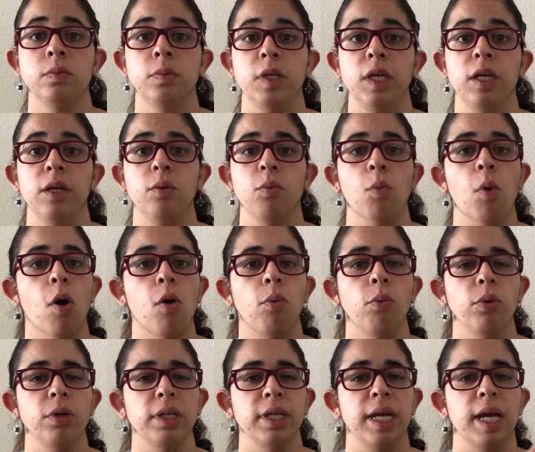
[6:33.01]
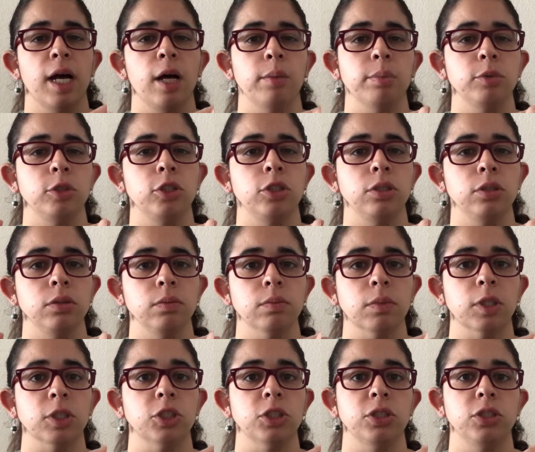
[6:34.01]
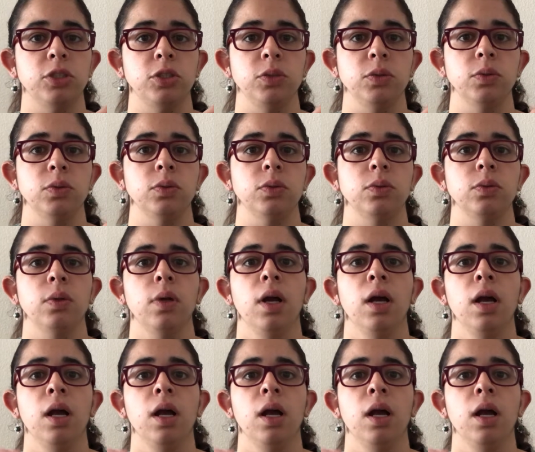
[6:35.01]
it won't really help too much to